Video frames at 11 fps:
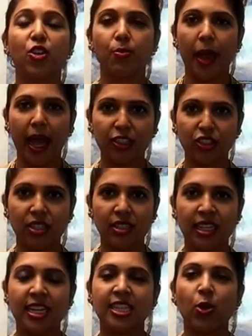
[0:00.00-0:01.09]
passions,
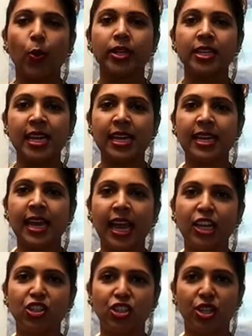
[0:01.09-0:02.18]
and it's going to
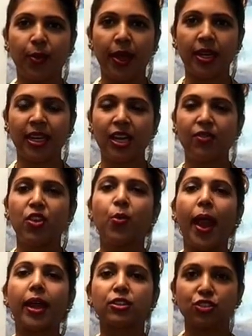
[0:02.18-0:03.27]
engage you and give you
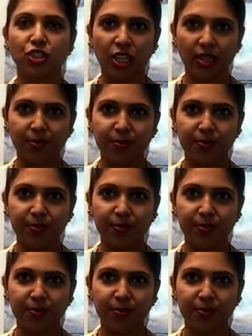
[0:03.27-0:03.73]
energy.